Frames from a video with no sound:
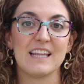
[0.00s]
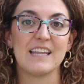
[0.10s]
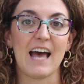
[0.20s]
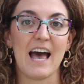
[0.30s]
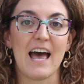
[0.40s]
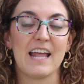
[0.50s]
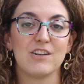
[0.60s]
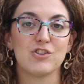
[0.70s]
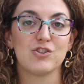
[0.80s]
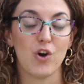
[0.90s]
That
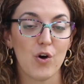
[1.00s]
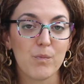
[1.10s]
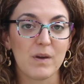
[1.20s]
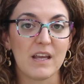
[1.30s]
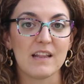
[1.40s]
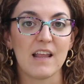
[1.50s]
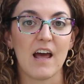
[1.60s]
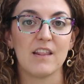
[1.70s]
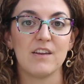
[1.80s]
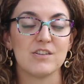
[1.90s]
showed me
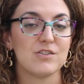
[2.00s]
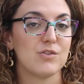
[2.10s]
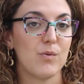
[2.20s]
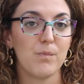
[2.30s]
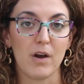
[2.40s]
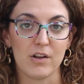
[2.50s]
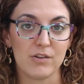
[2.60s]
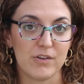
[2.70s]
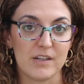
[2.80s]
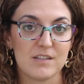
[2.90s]
that there's no
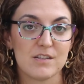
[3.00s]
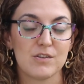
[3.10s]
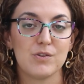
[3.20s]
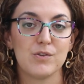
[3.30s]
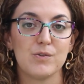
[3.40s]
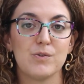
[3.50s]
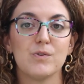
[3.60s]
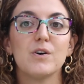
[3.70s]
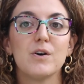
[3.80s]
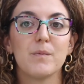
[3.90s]
boundaries
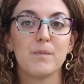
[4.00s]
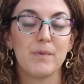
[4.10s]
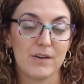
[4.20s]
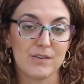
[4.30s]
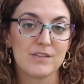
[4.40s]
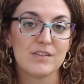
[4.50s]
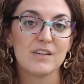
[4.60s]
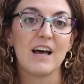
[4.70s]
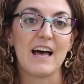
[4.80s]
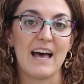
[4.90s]
to build
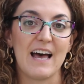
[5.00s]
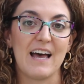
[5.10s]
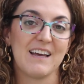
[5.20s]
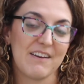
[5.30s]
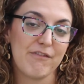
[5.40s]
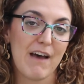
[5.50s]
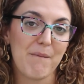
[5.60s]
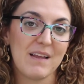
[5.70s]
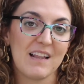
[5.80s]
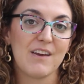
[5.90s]
a
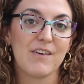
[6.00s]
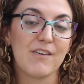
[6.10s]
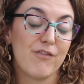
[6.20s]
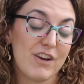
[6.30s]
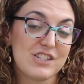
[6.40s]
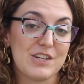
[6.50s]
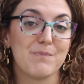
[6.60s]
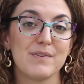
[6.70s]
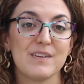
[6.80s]
family, a friendship.